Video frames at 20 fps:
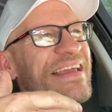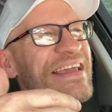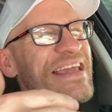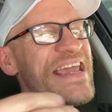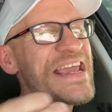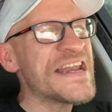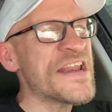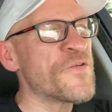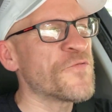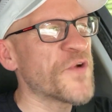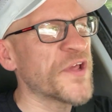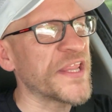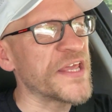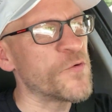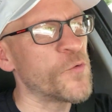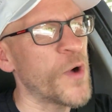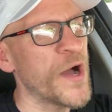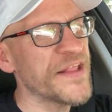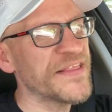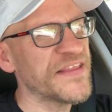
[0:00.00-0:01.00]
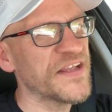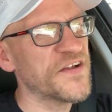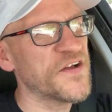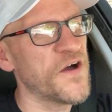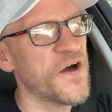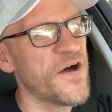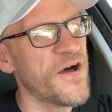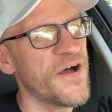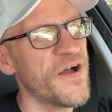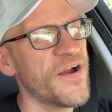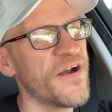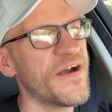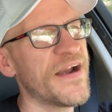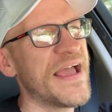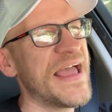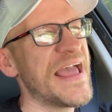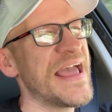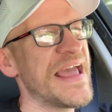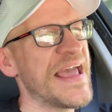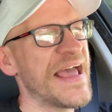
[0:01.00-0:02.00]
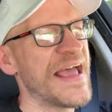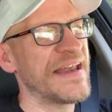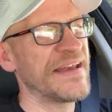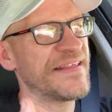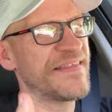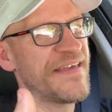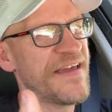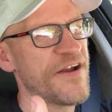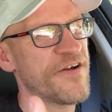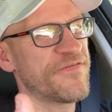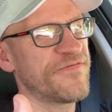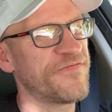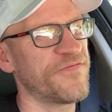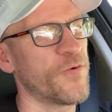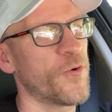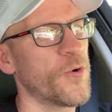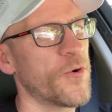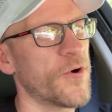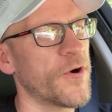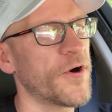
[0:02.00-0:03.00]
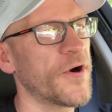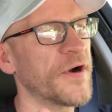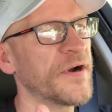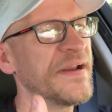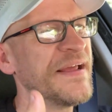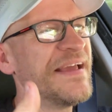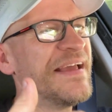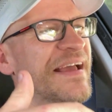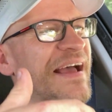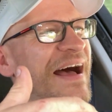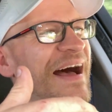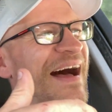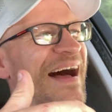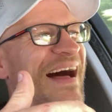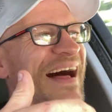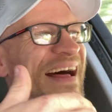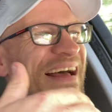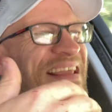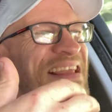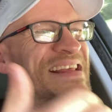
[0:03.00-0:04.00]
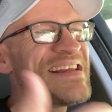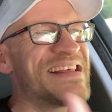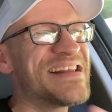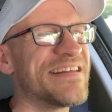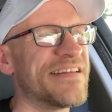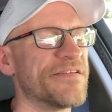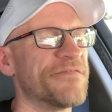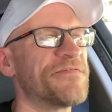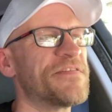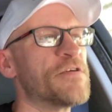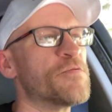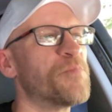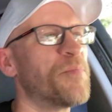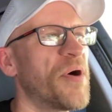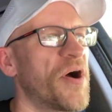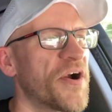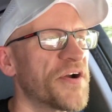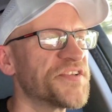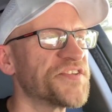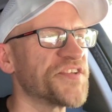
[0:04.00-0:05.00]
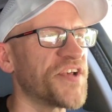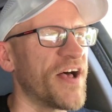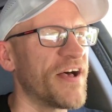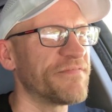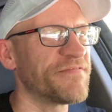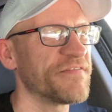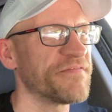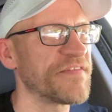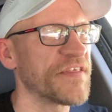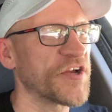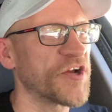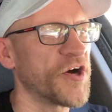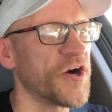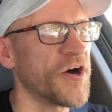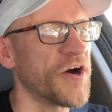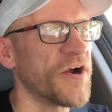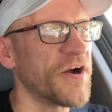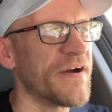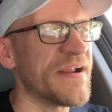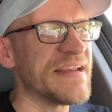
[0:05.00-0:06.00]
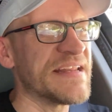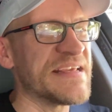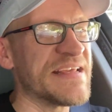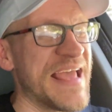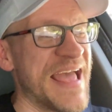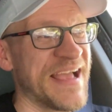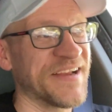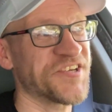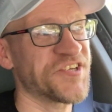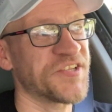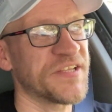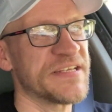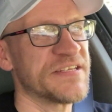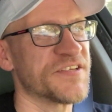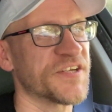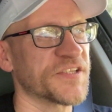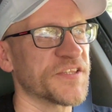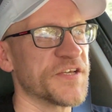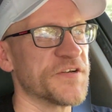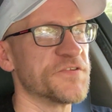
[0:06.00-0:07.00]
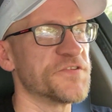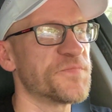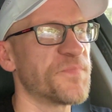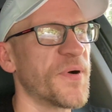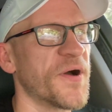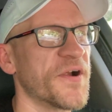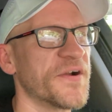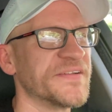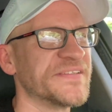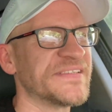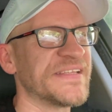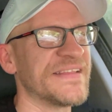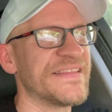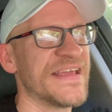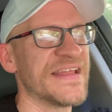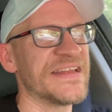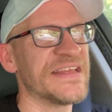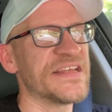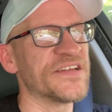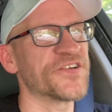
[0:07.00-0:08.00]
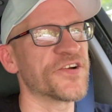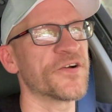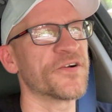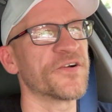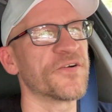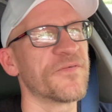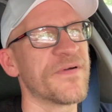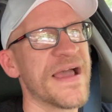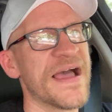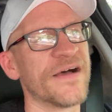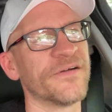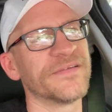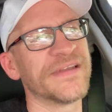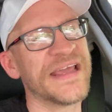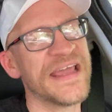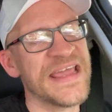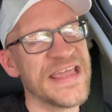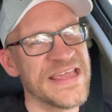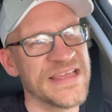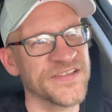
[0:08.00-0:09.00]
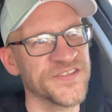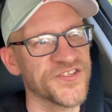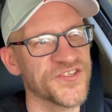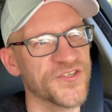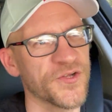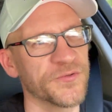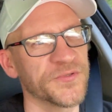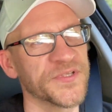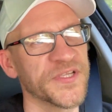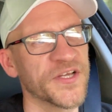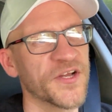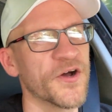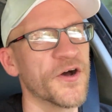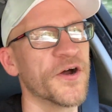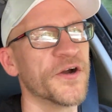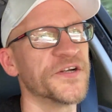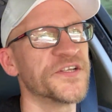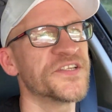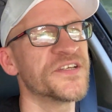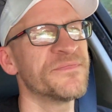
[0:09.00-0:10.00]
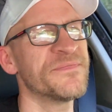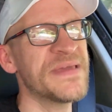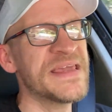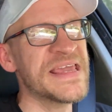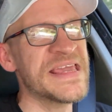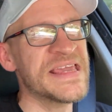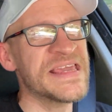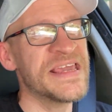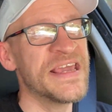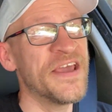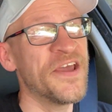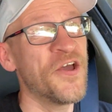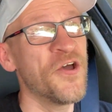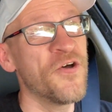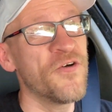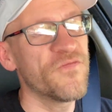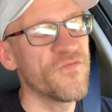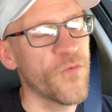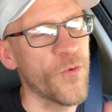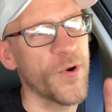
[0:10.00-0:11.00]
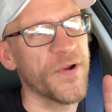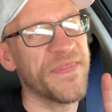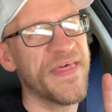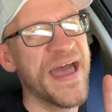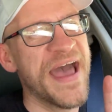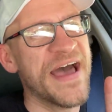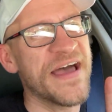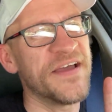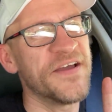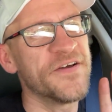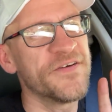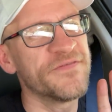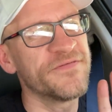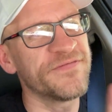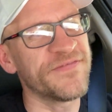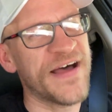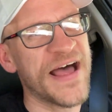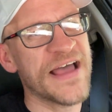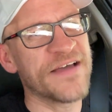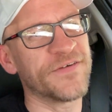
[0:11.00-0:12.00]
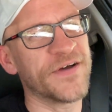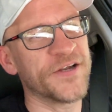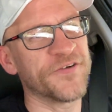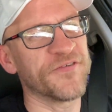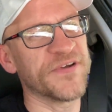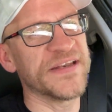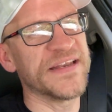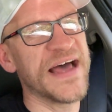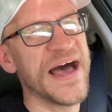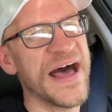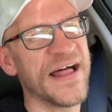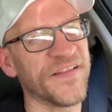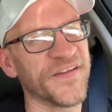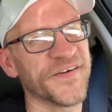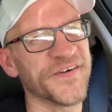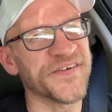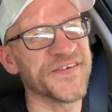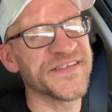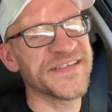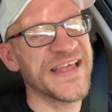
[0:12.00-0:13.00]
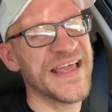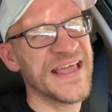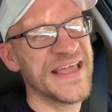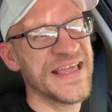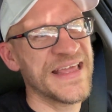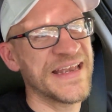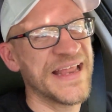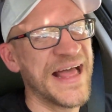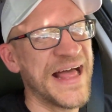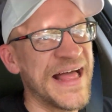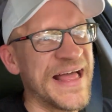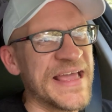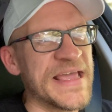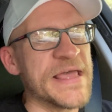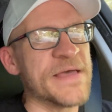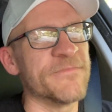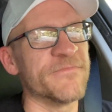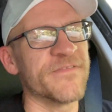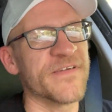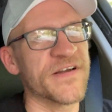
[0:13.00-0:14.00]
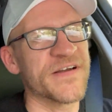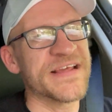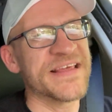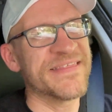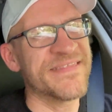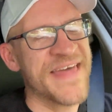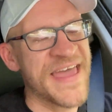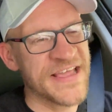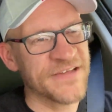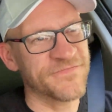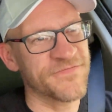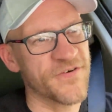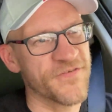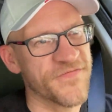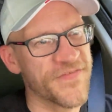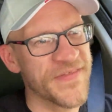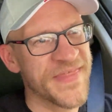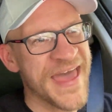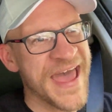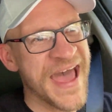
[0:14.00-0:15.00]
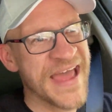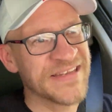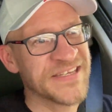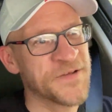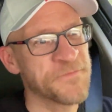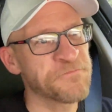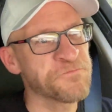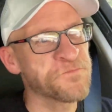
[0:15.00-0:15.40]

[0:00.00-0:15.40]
He didn't really want the car, and therefore he needed a few parts off of the car, and he actually took those parts and then he turned around and sold the car to me for that $500, and I am very thankful for that.